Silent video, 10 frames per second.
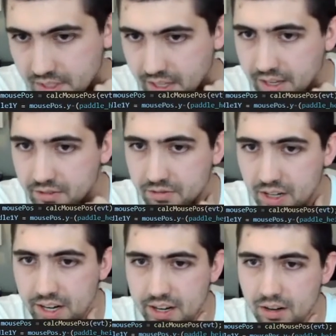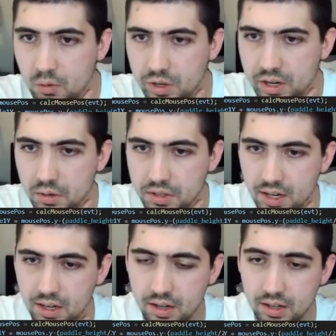And right here on
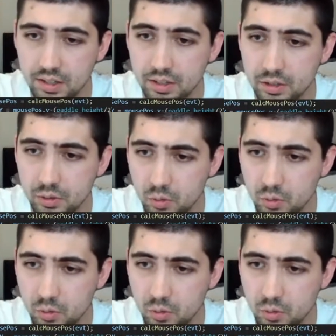window.onload,